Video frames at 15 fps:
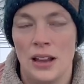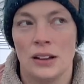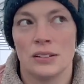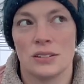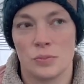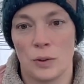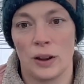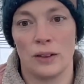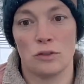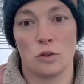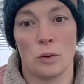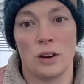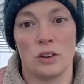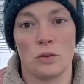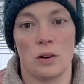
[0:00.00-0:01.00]
Spring of
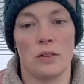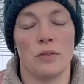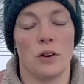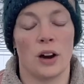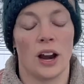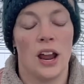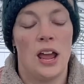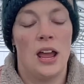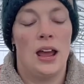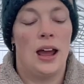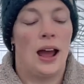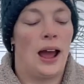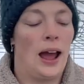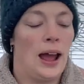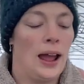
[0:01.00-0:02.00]
2024.
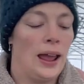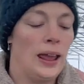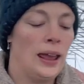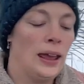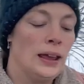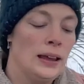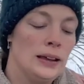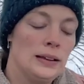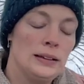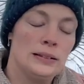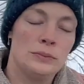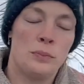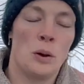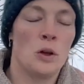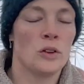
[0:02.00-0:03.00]
I
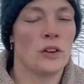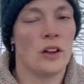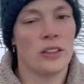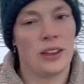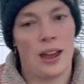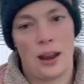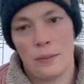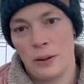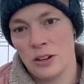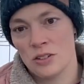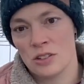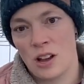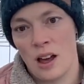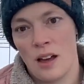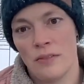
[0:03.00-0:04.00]
pulled all the
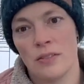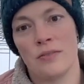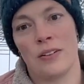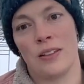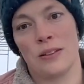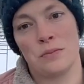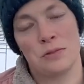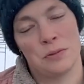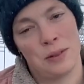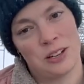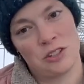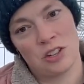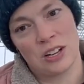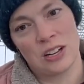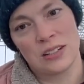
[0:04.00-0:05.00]
caterpillars off and fed them to my
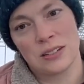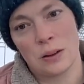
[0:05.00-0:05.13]
chickens.